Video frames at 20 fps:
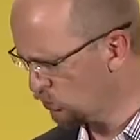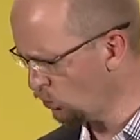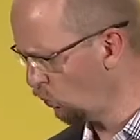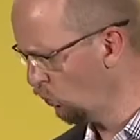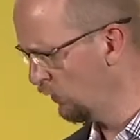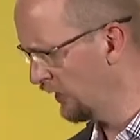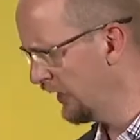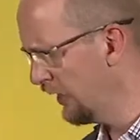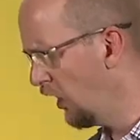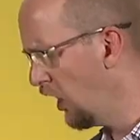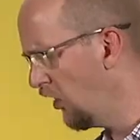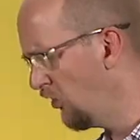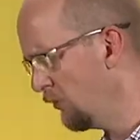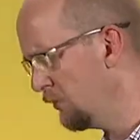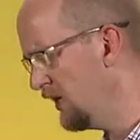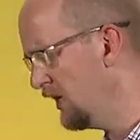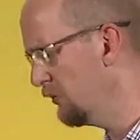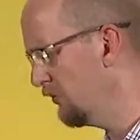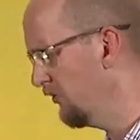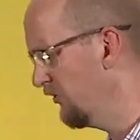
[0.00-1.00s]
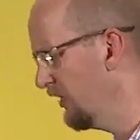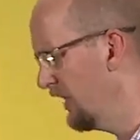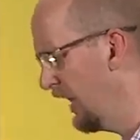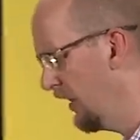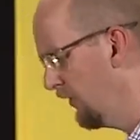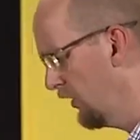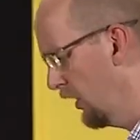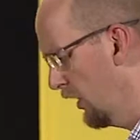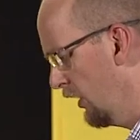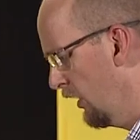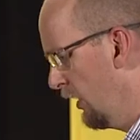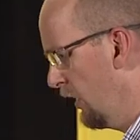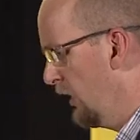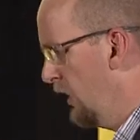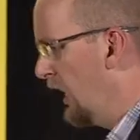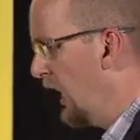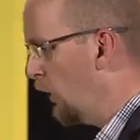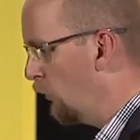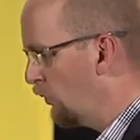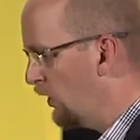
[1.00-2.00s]
We'll get all the people together,
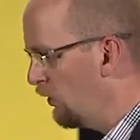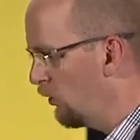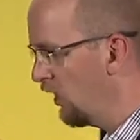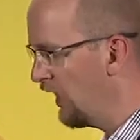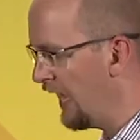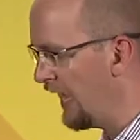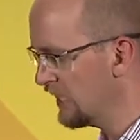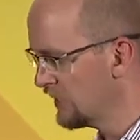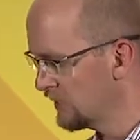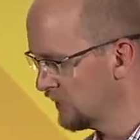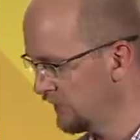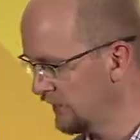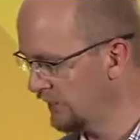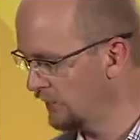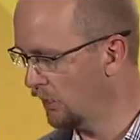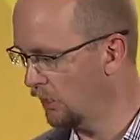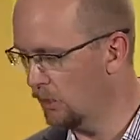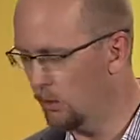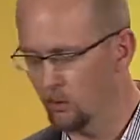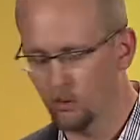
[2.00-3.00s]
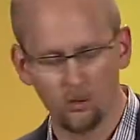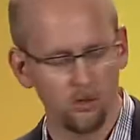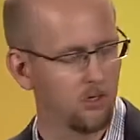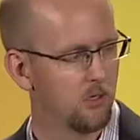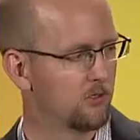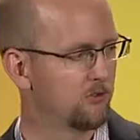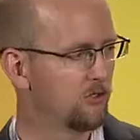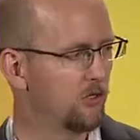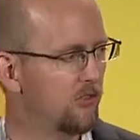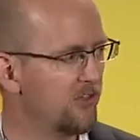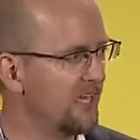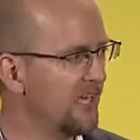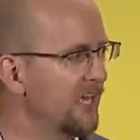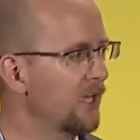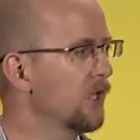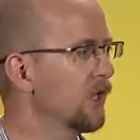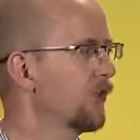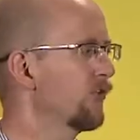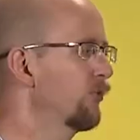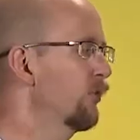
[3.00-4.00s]
and we will actually go to the
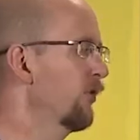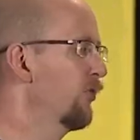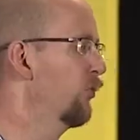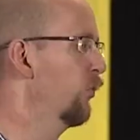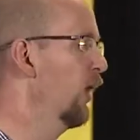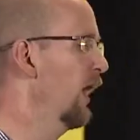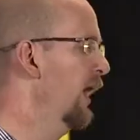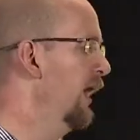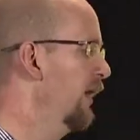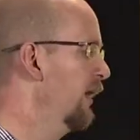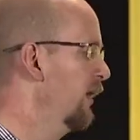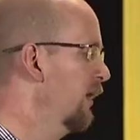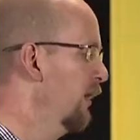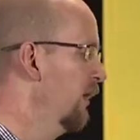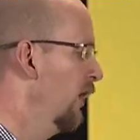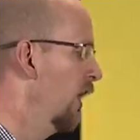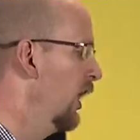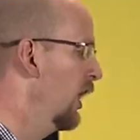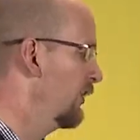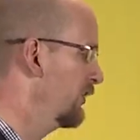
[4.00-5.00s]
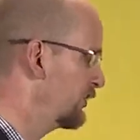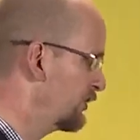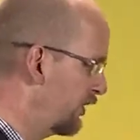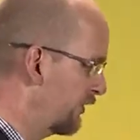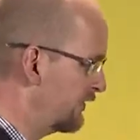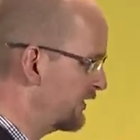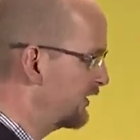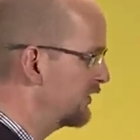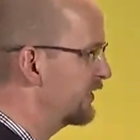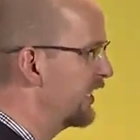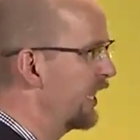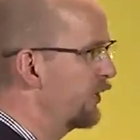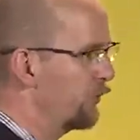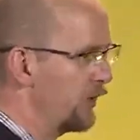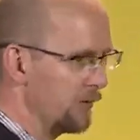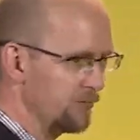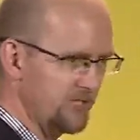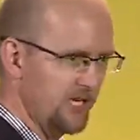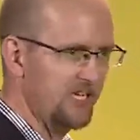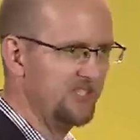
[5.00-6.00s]
hilt with what all the service design
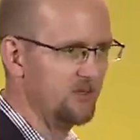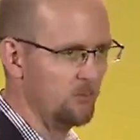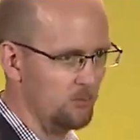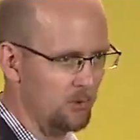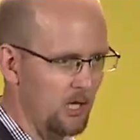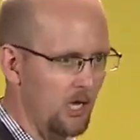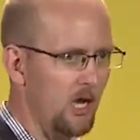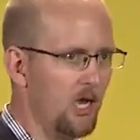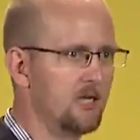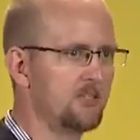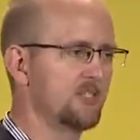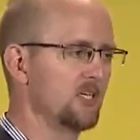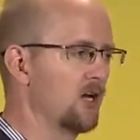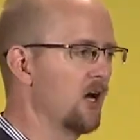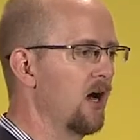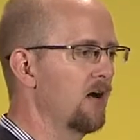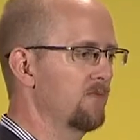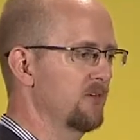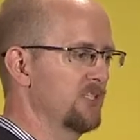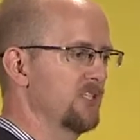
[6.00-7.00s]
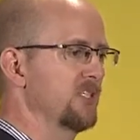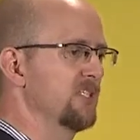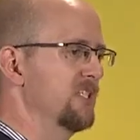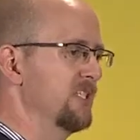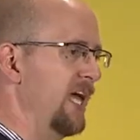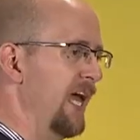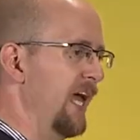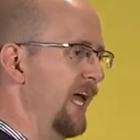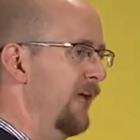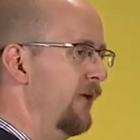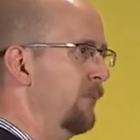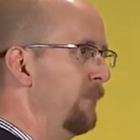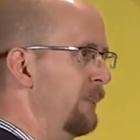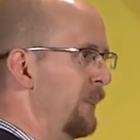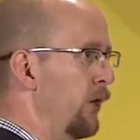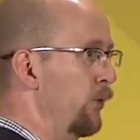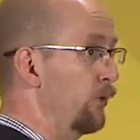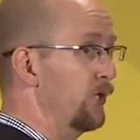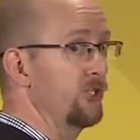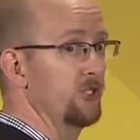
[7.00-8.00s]
websites and blogs and conferences say
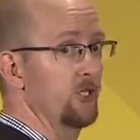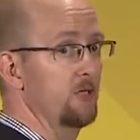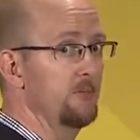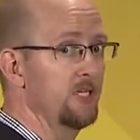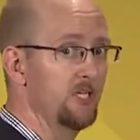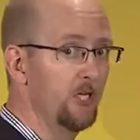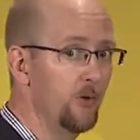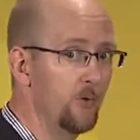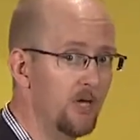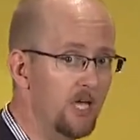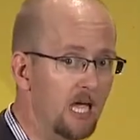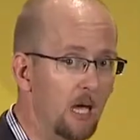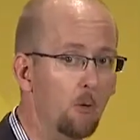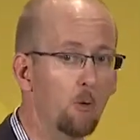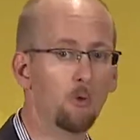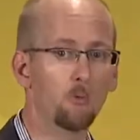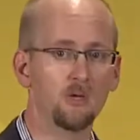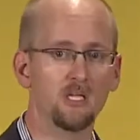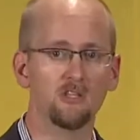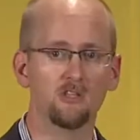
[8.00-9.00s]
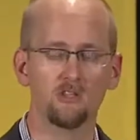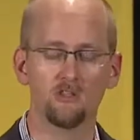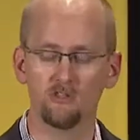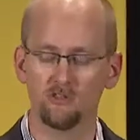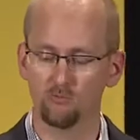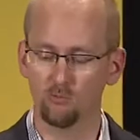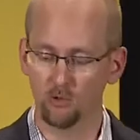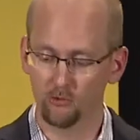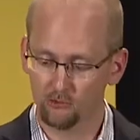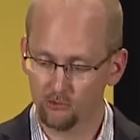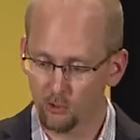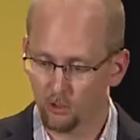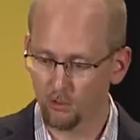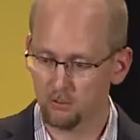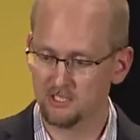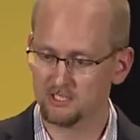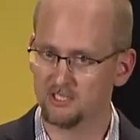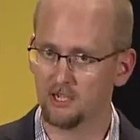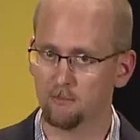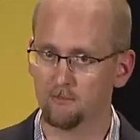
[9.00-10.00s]
we should be doing, and we'll do it
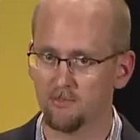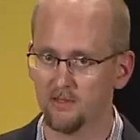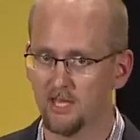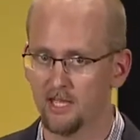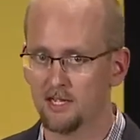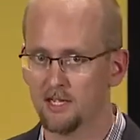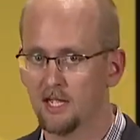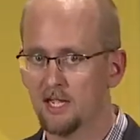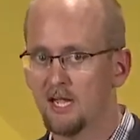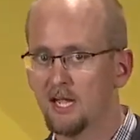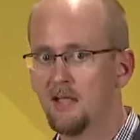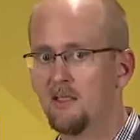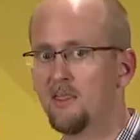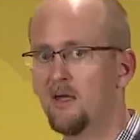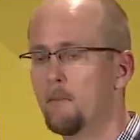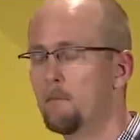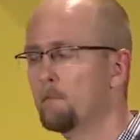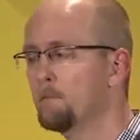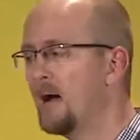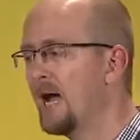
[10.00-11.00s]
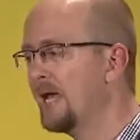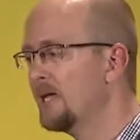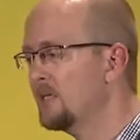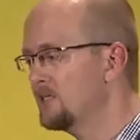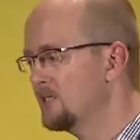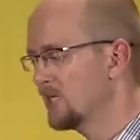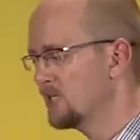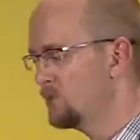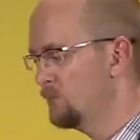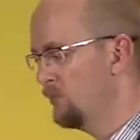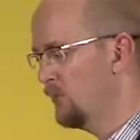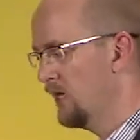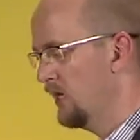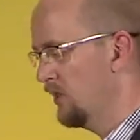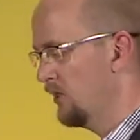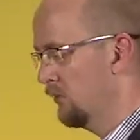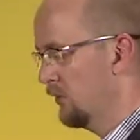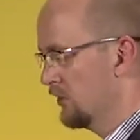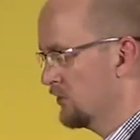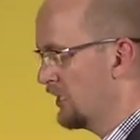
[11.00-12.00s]
with something that might just be
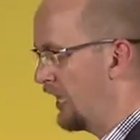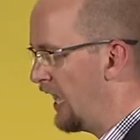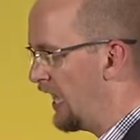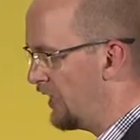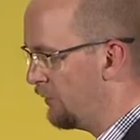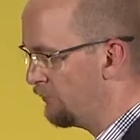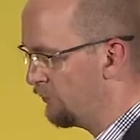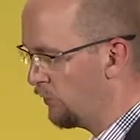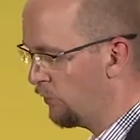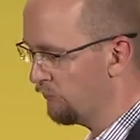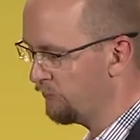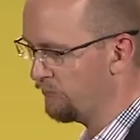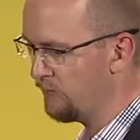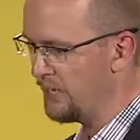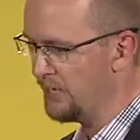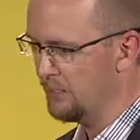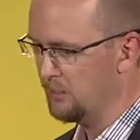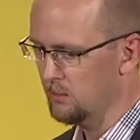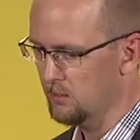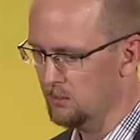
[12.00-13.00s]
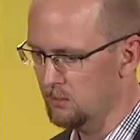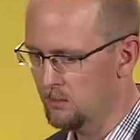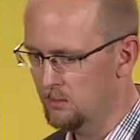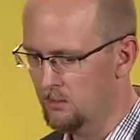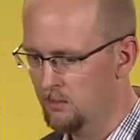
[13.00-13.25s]
the most high-profile